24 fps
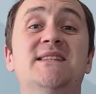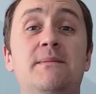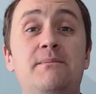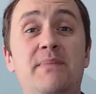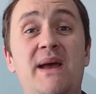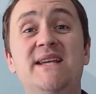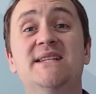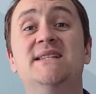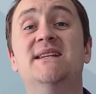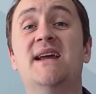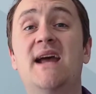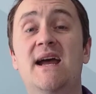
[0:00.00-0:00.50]
the
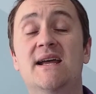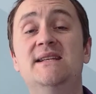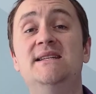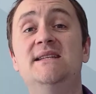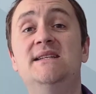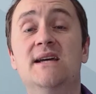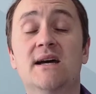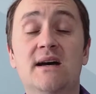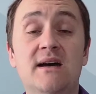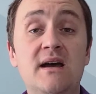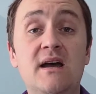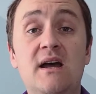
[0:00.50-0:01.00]
basic
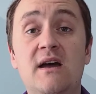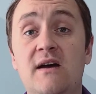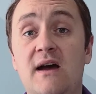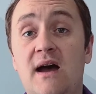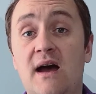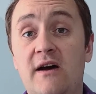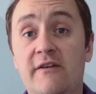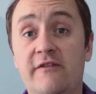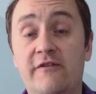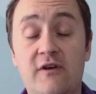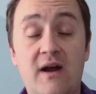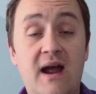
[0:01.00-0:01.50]
idea
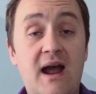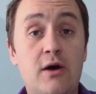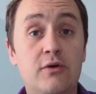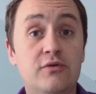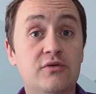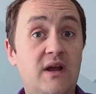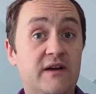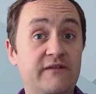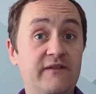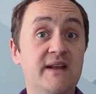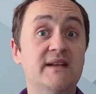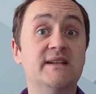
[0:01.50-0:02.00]
for how
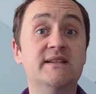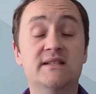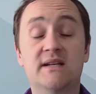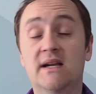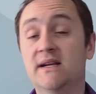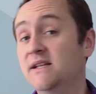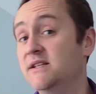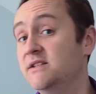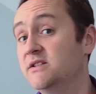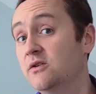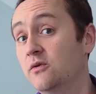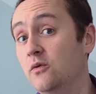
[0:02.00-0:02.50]
event
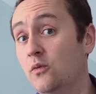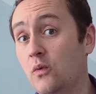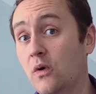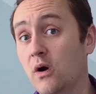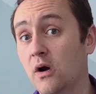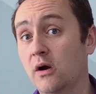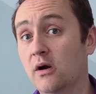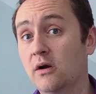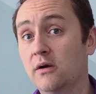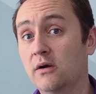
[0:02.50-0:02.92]
studies work.